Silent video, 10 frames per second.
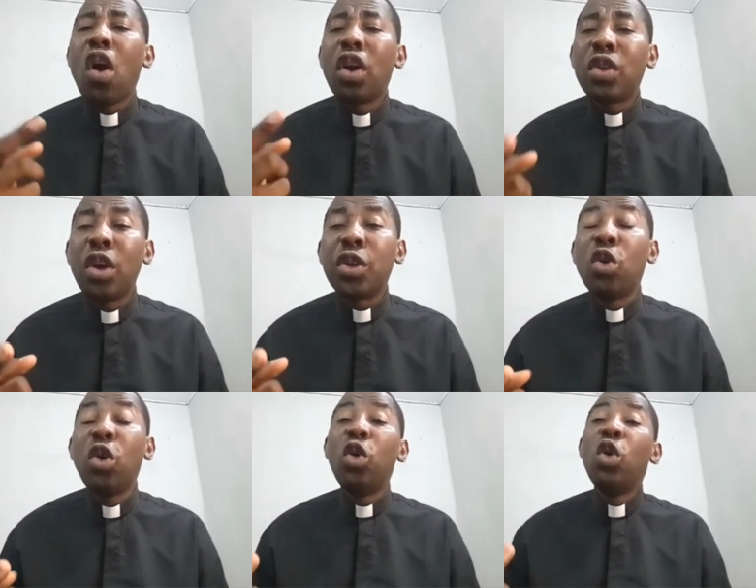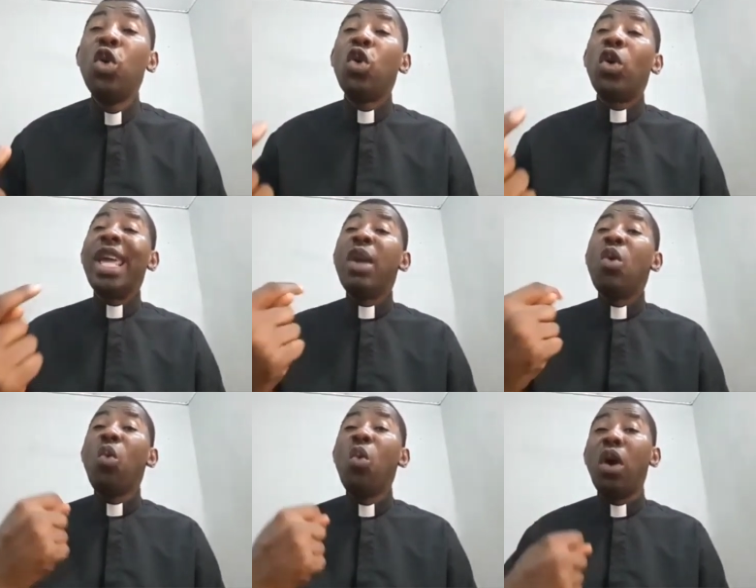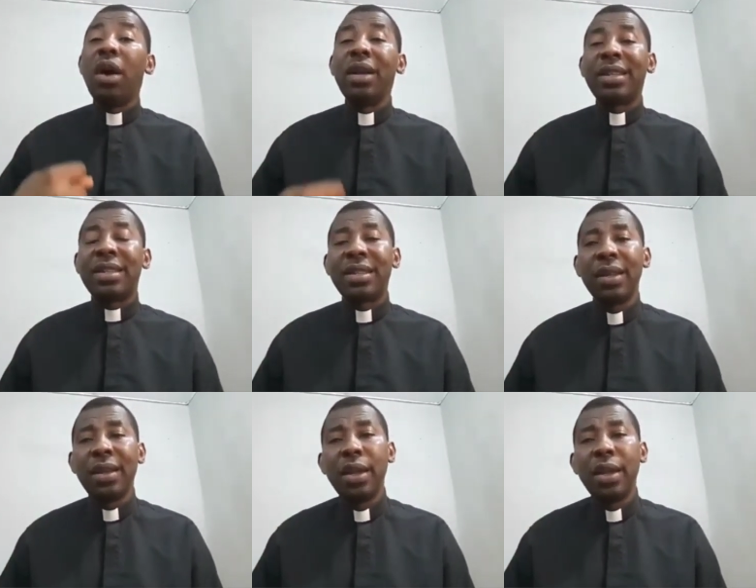calls us to look inwards,